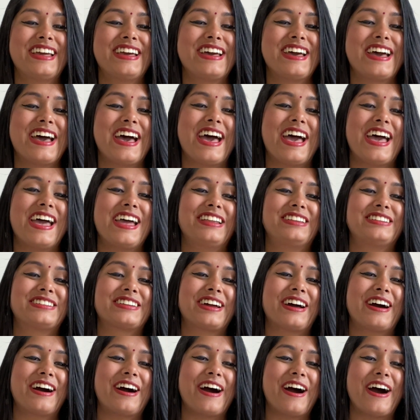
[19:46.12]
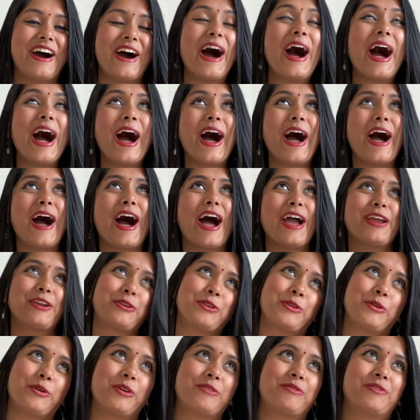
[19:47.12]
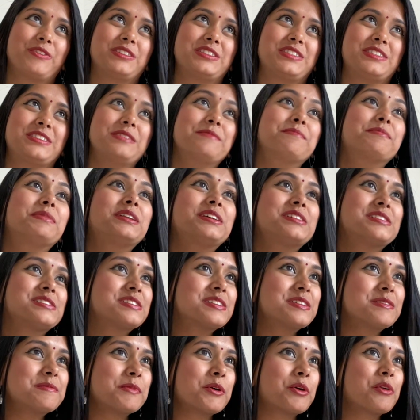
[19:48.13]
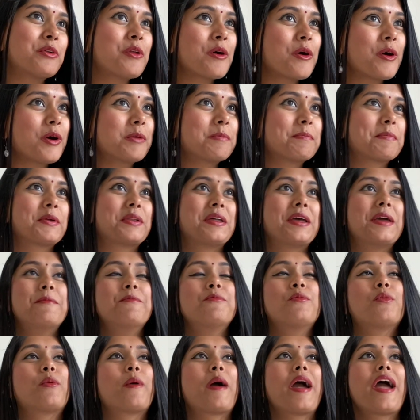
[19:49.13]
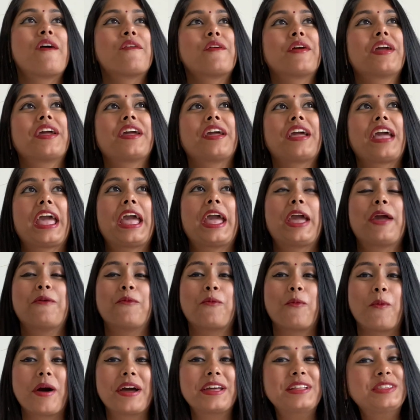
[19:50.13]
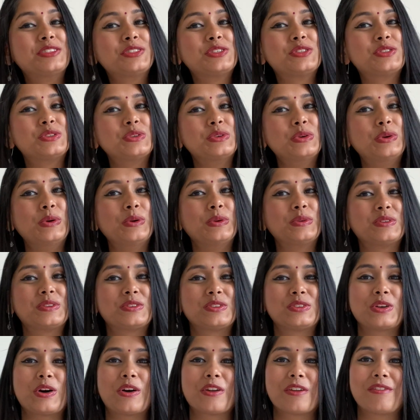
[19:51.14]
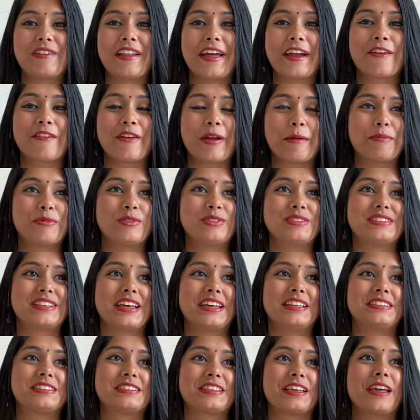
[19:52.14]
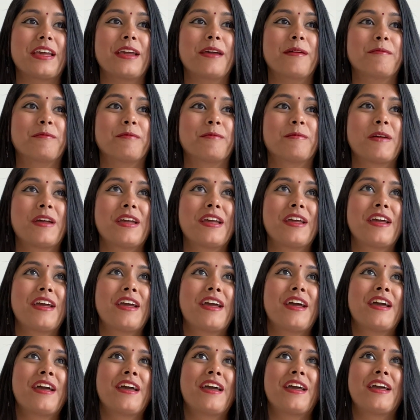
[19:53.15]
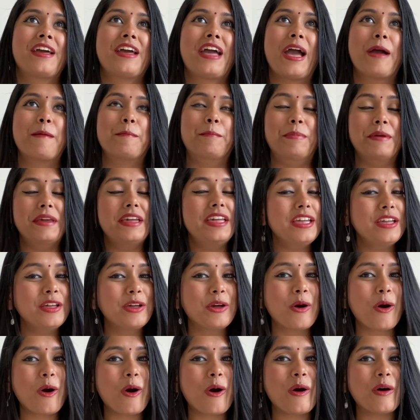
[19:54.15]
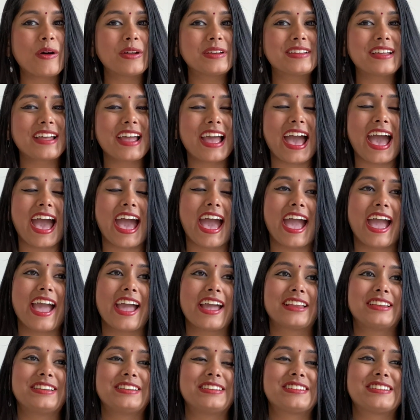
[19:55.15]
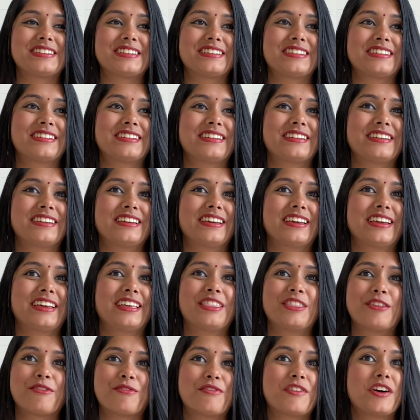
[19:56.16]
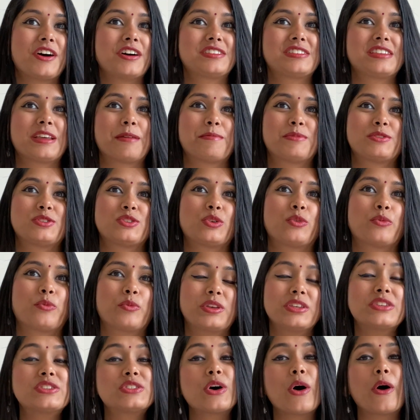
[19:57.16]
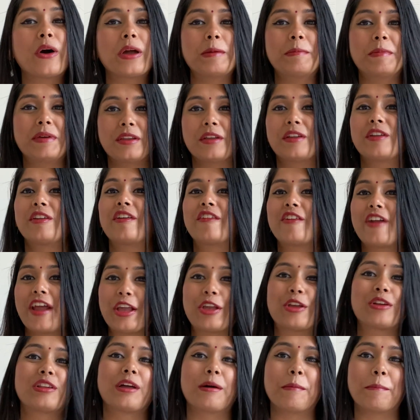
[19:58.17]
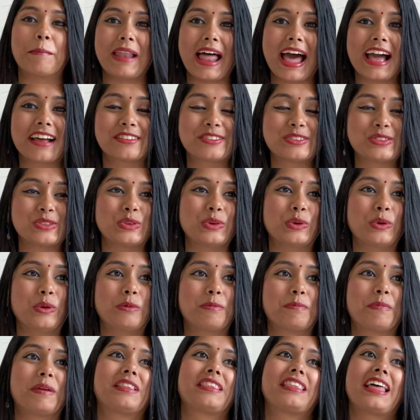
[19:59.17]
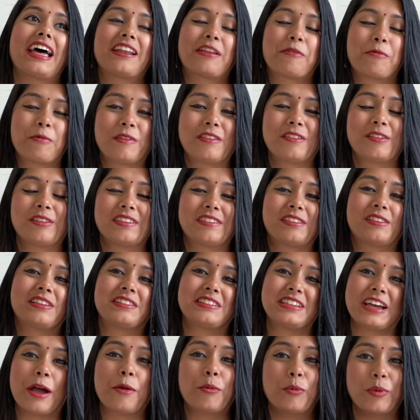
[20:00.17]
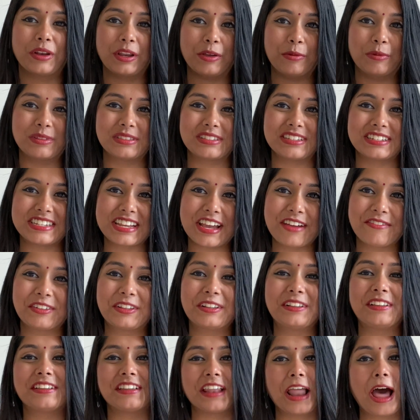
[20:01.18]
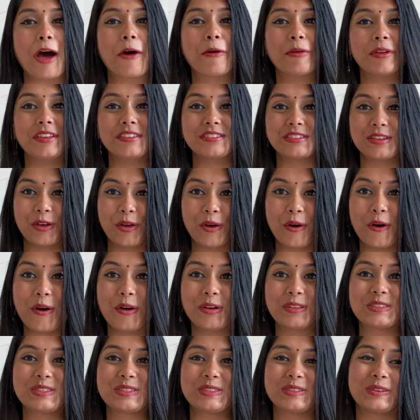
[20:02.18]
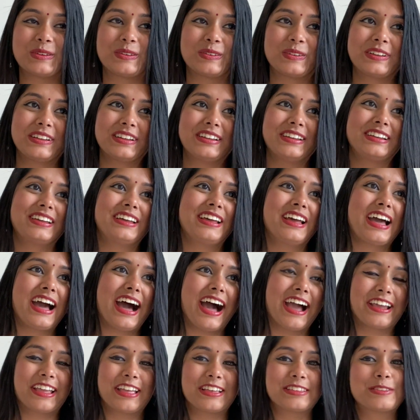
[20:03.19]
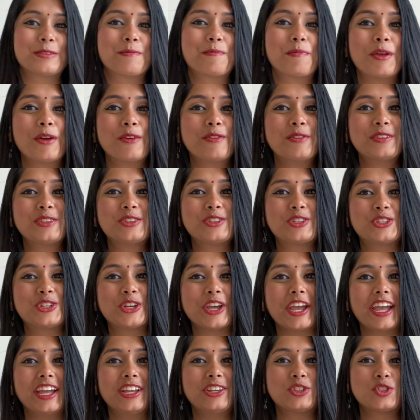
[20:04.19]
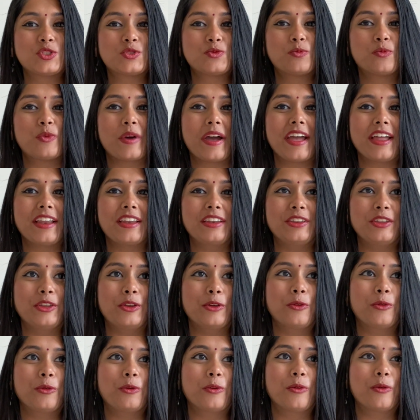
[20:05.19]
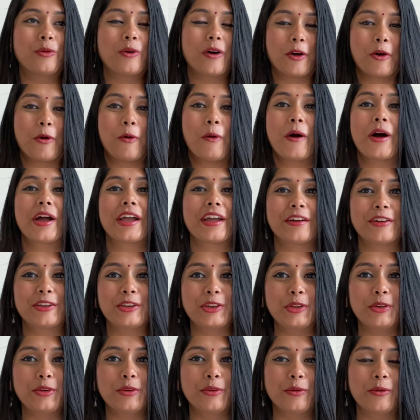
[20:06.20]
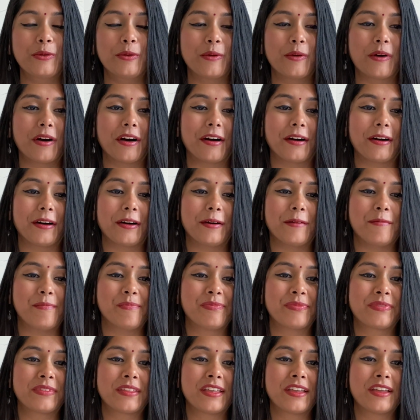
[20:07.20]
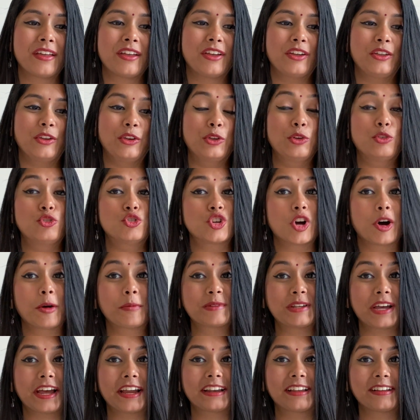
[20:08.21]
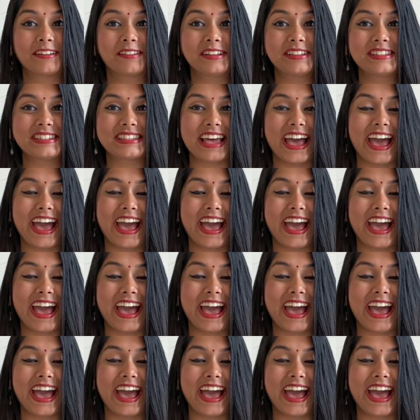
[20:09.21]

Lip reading: And I don't know if it's symbolism or not, but him wearing a white suit sort of, like, represents him being God. And in the first episode, we saw him in a regular black suit, but that was the time he was a devil. Now he's a god. So I guess appearance change when you acquire new new job titles.